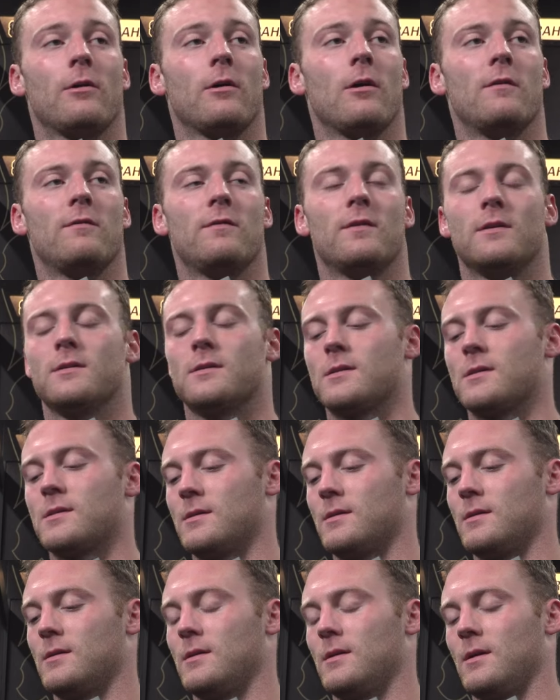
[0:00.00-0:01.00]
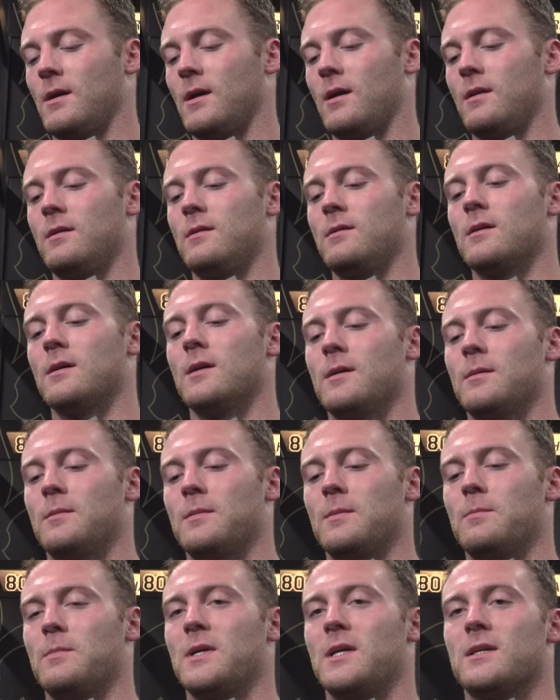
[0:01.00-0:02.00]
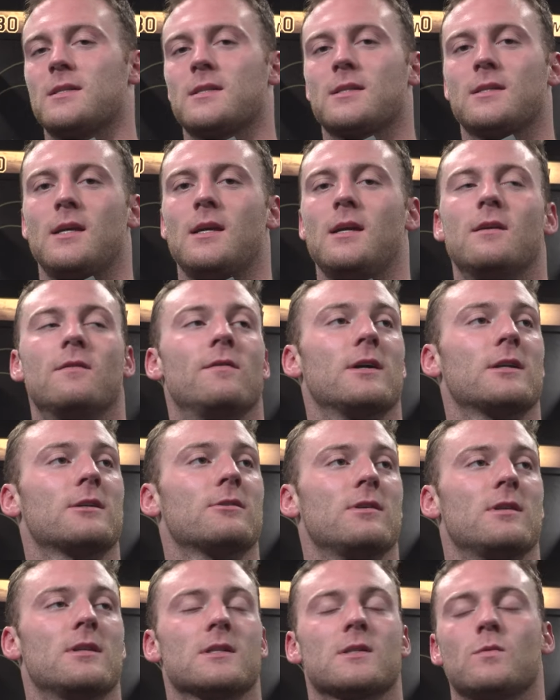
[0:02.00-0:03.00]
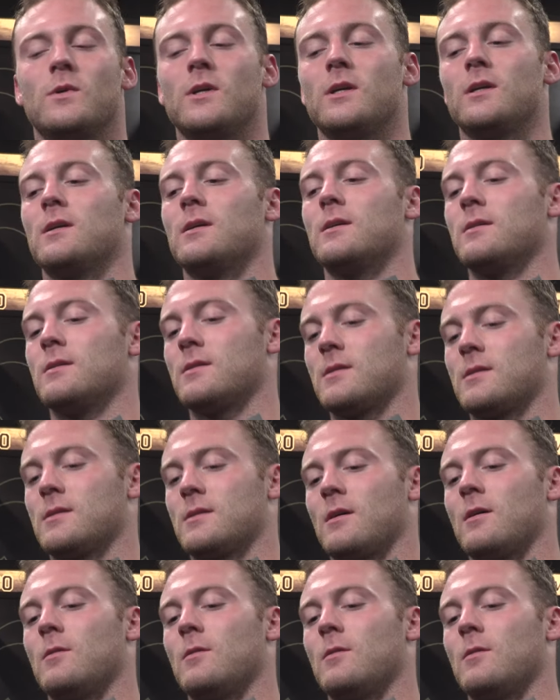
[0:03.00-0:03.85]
our offense. I think the biggest key to victory this week is